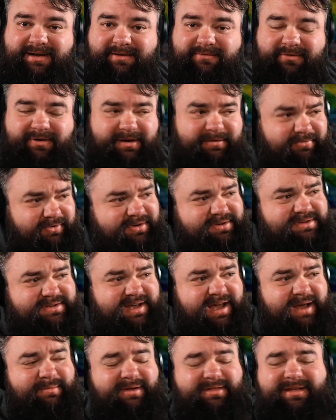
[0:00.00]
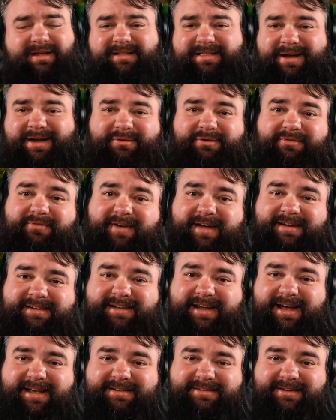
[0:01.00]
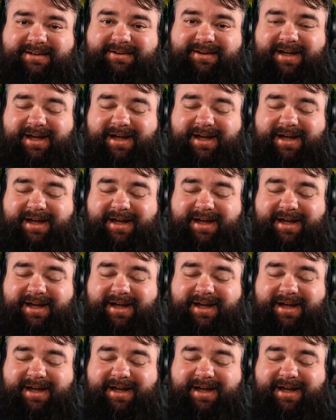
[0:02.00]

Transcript: For the first game, I think that was fantastic.